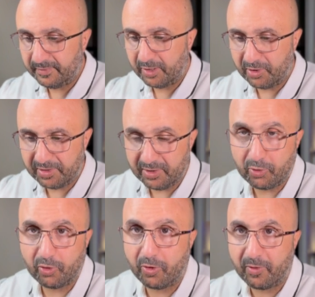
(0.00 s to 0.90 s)
Constants are
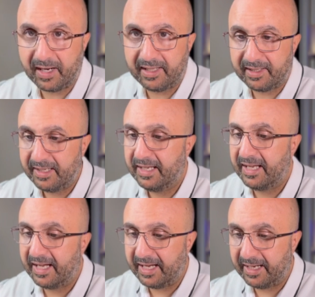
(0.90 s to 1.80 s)
great
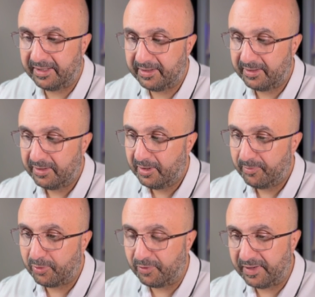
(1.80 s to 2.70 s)
at
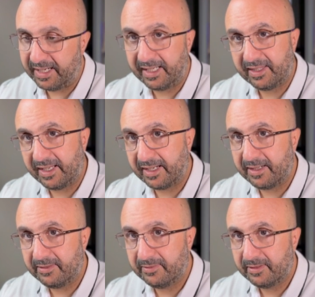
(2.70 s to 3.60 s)
providing
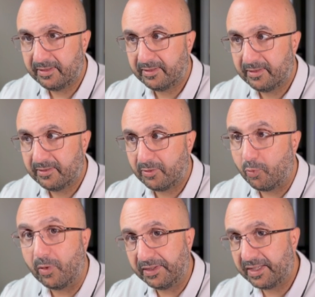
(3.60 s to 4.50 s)
data
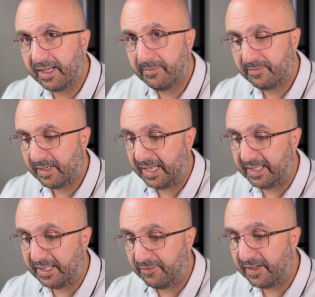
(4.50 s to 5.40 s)
one time
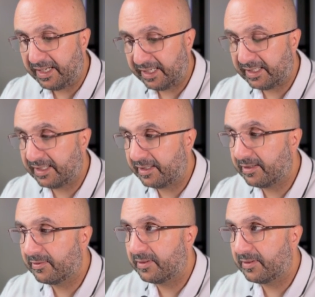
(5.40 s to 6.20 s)
and defining that